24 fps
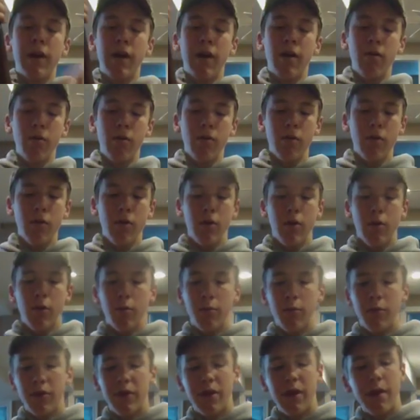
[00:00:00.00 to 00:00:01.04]
out,
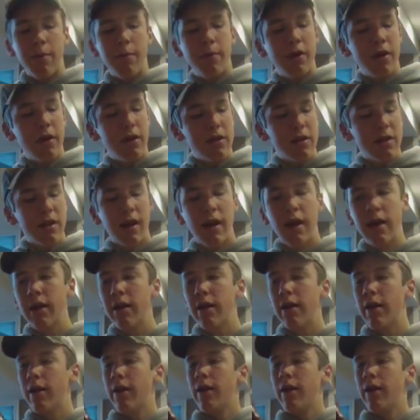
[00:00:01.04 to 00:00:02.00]
put that pin aside,